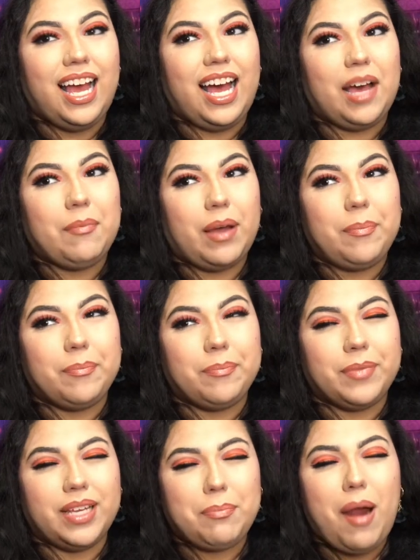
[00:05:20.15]

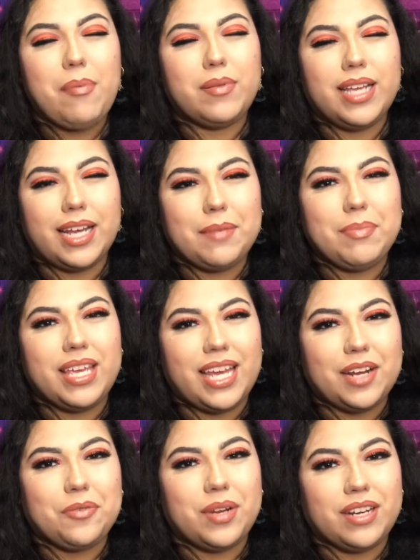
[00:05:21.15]
I'm probably going to be
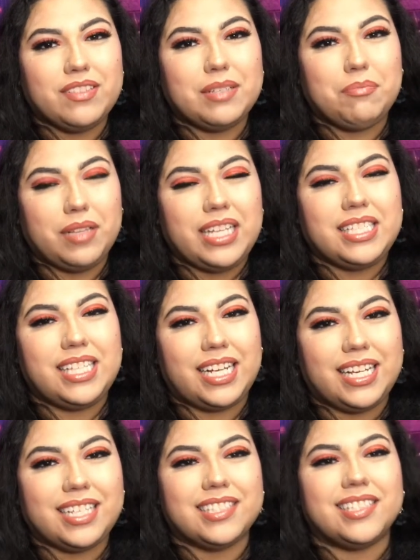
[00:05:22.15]
getting rid of some plate
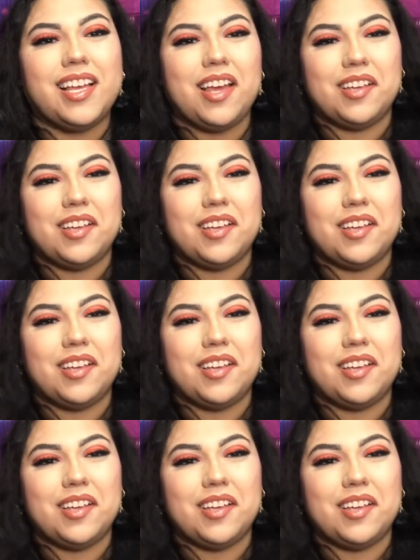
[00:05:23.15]
settings